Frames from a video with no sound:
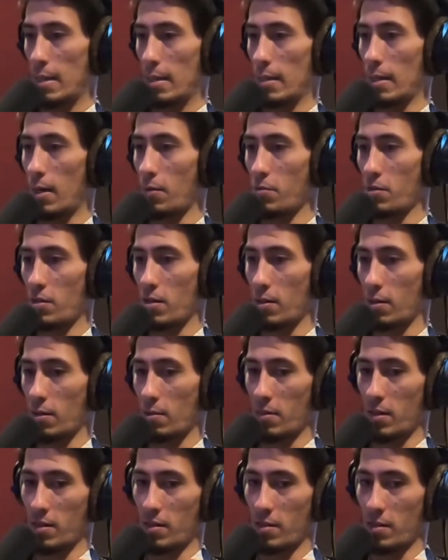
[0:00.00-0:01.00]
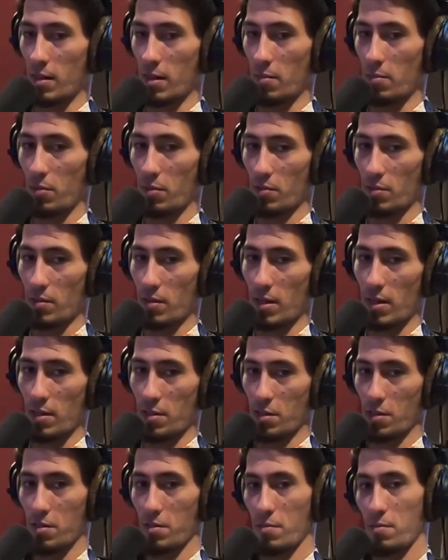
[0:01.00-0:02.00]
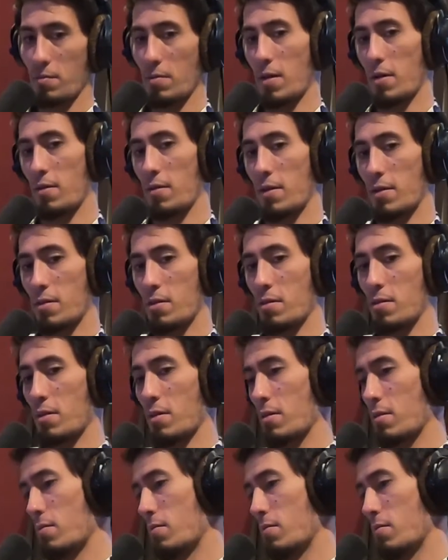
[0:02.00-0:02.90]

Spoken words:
I was talking about sample selection, how that's